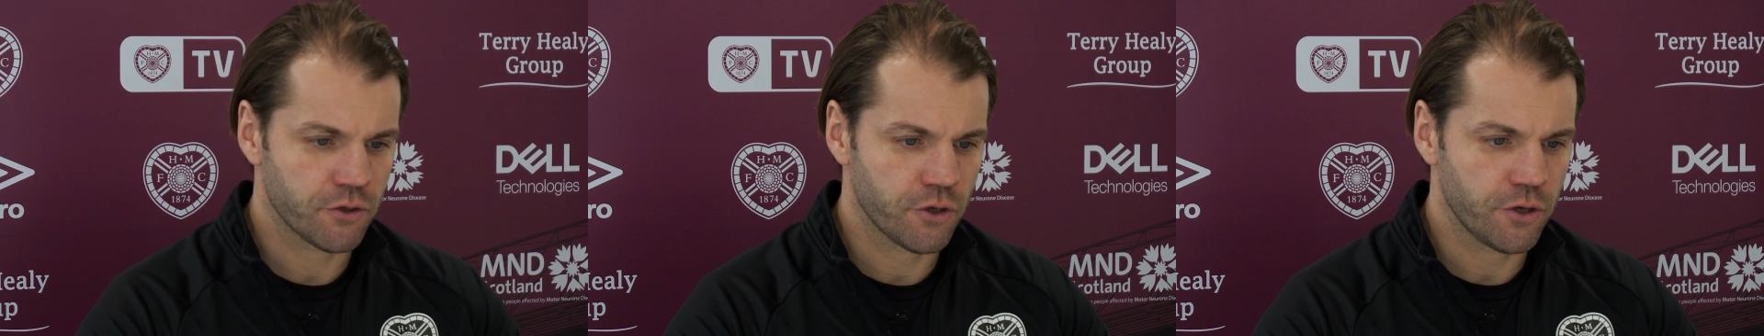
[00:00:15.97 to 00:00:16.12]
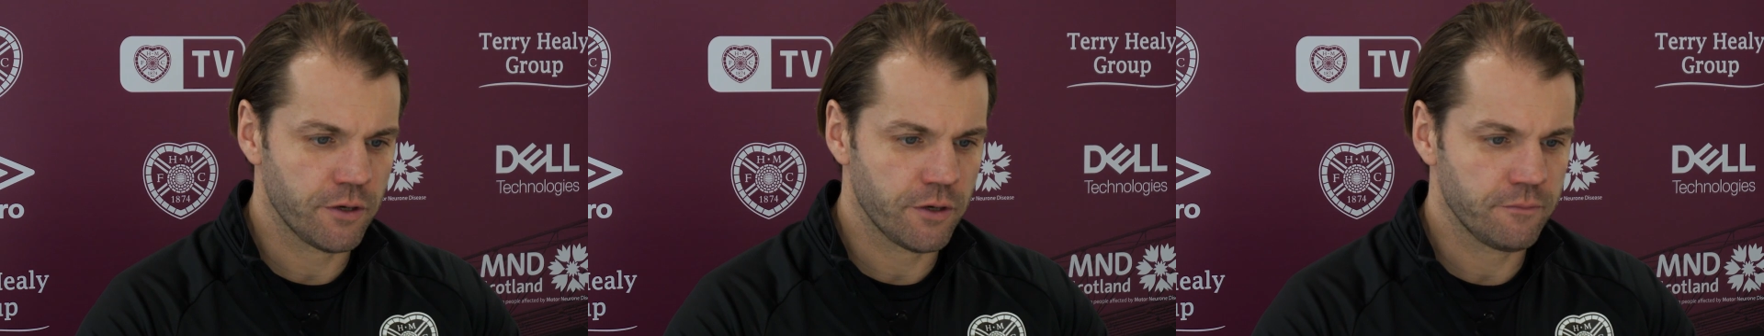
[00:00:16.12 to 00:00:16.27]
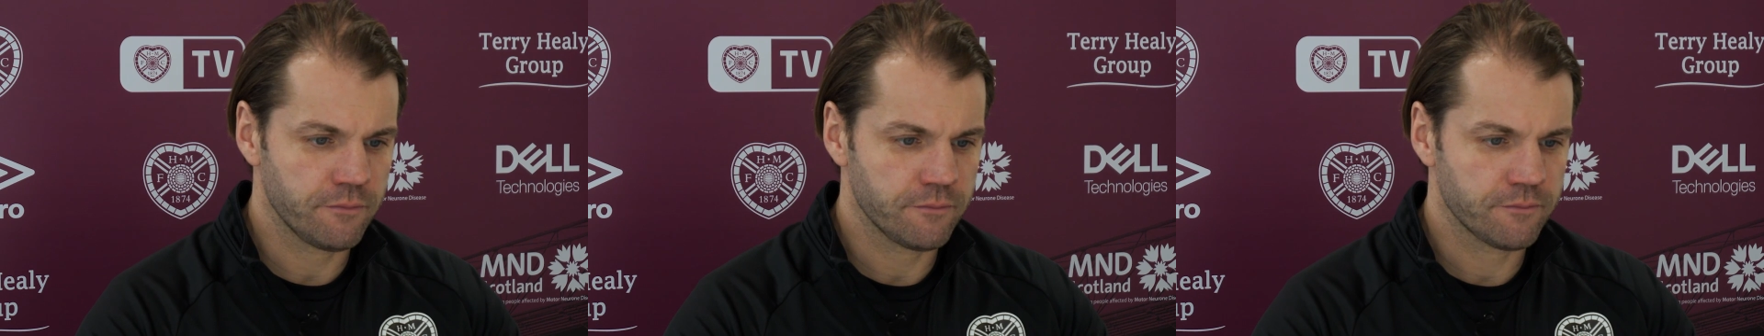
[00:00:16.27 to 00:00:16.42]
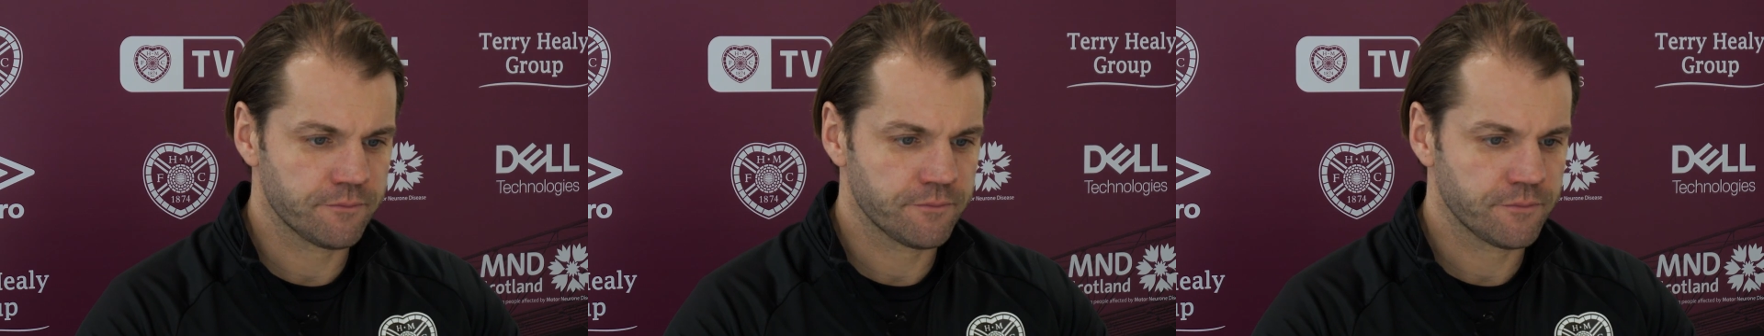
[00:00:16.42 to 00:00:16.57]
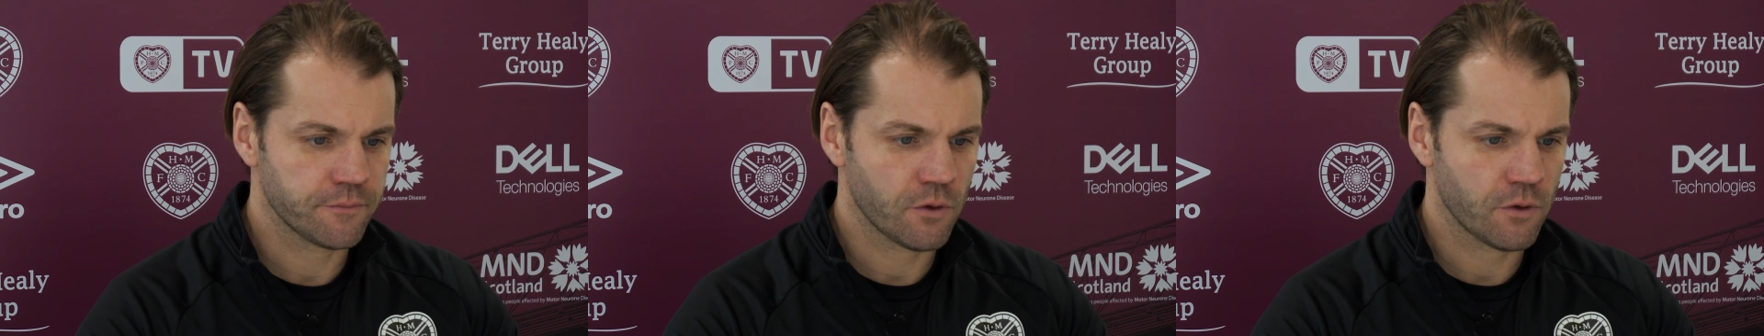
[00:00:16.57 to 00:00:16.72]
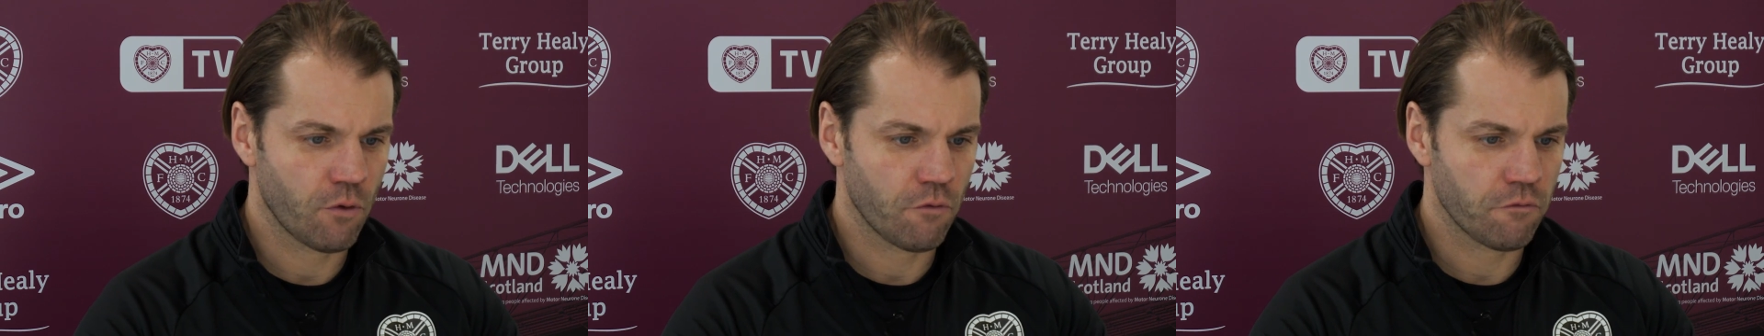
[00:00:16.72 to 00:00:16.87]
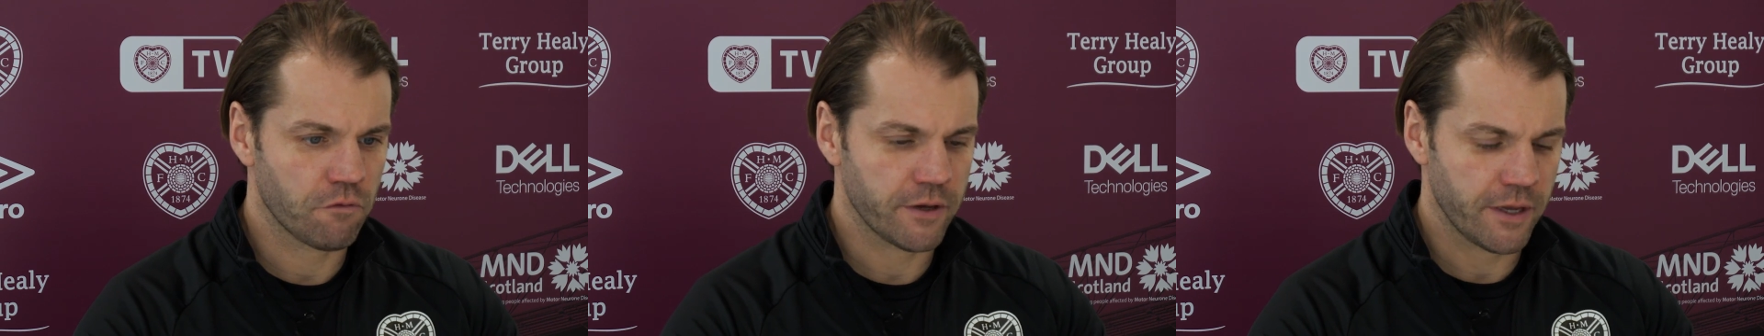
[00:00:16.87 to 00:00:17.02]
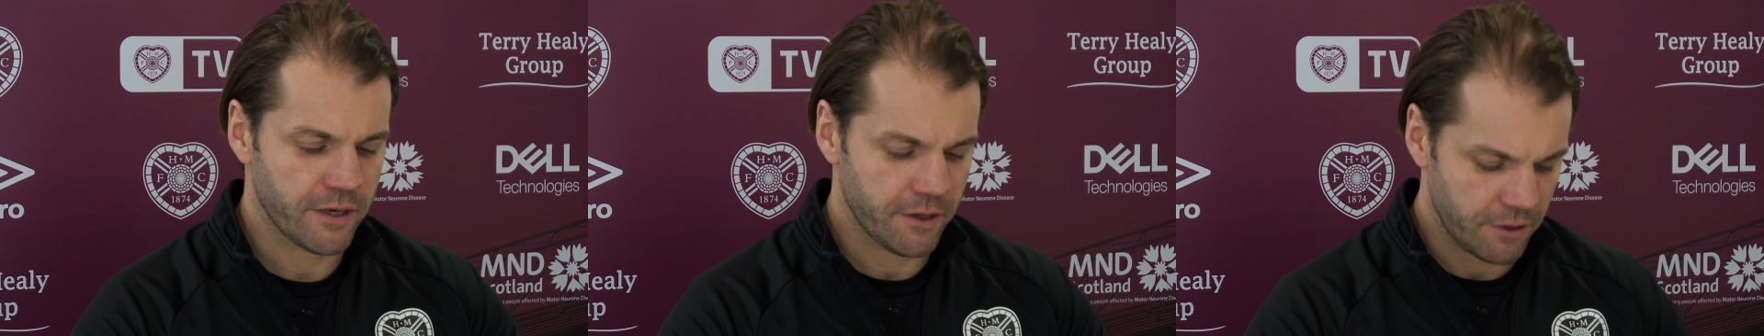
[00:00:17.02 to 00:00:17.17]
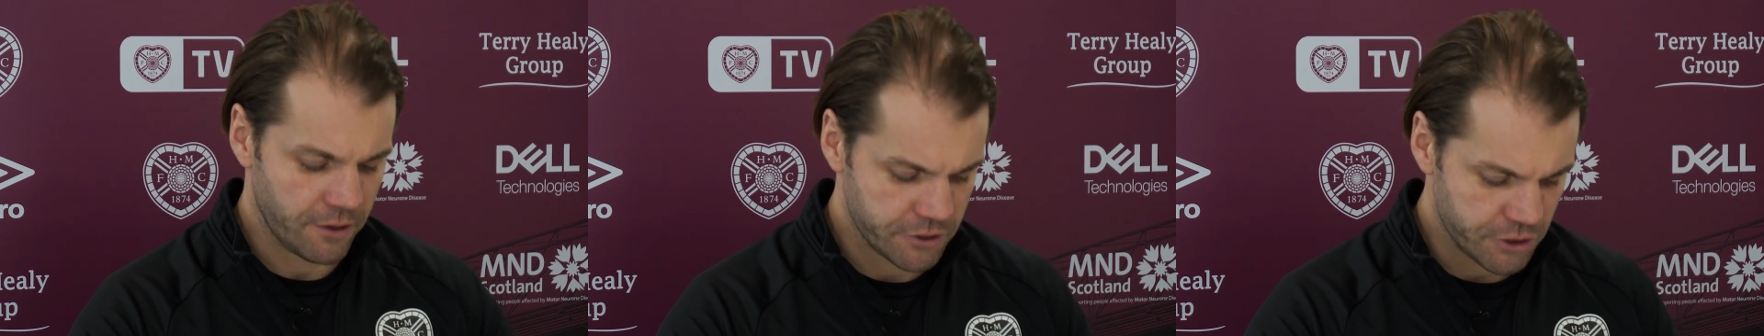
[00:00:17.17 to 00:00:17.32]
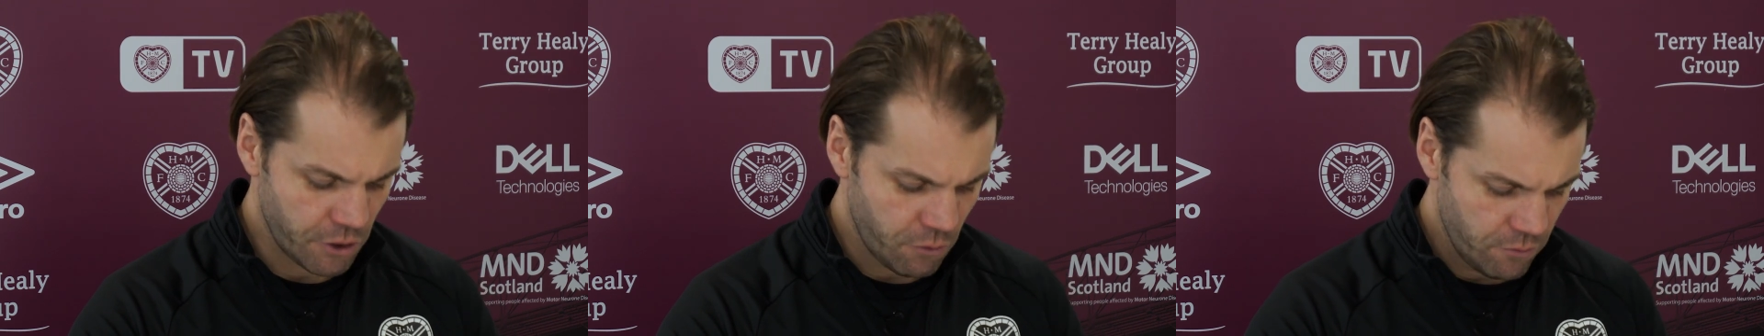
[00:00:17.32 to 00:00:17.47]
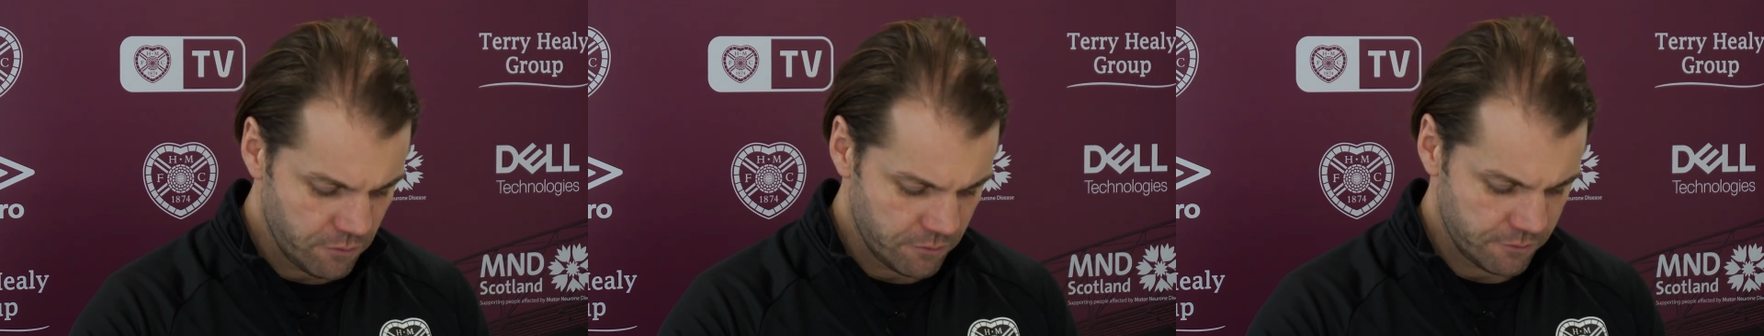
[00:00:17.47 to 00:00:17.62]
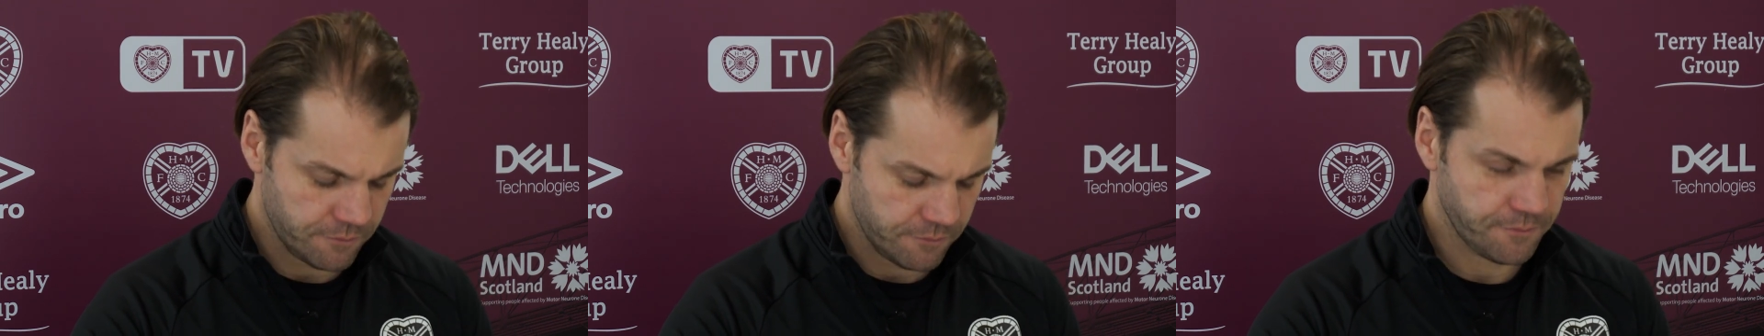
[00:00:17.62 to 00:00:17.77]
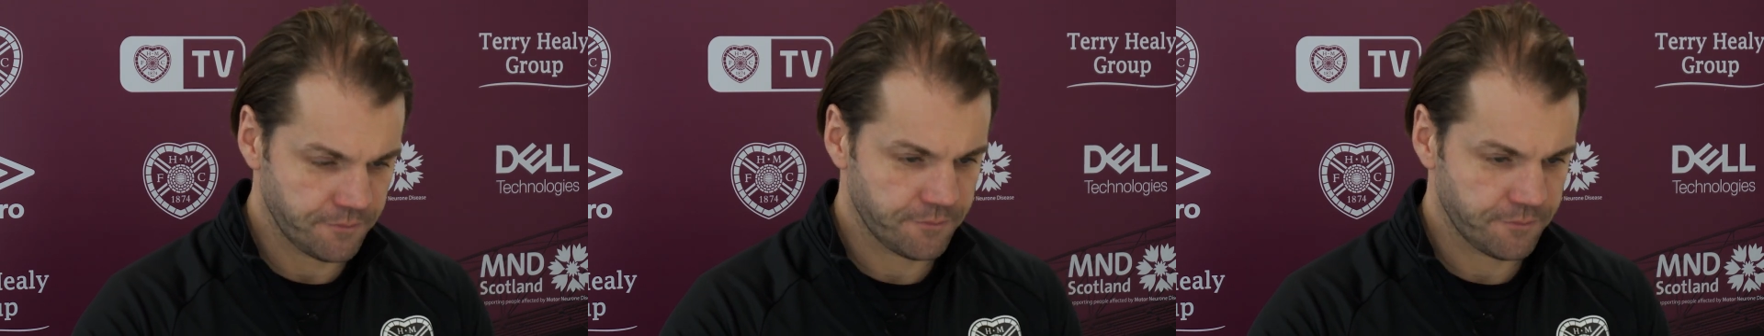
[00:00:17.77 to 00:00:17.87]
down and hopefully getting a result.